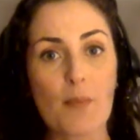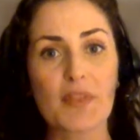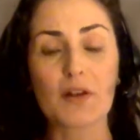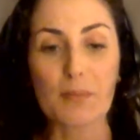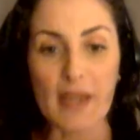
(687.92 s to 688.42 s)

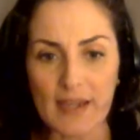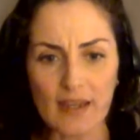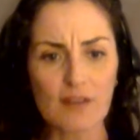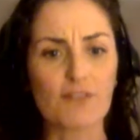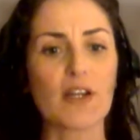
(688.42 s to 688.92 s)
that are
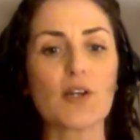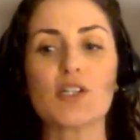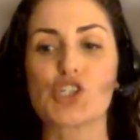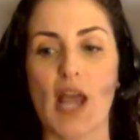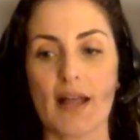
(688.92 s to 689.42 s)
making it a
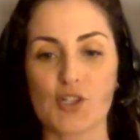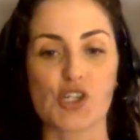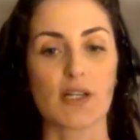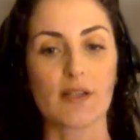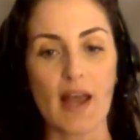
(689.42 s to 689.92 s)
very
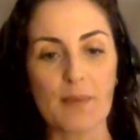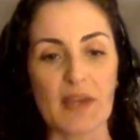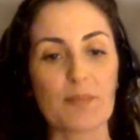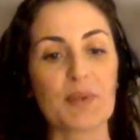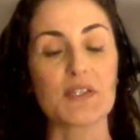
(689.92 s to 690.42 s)
challenging
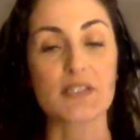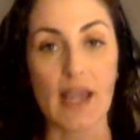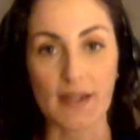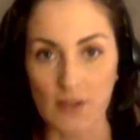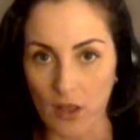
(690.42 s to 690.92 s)
climate, but the
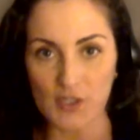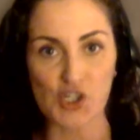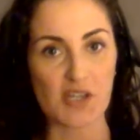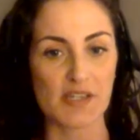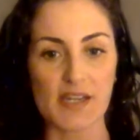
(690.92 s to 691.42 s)

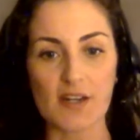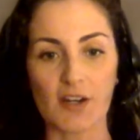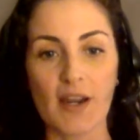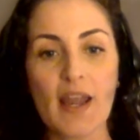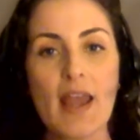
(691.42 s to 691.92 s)
technology is here,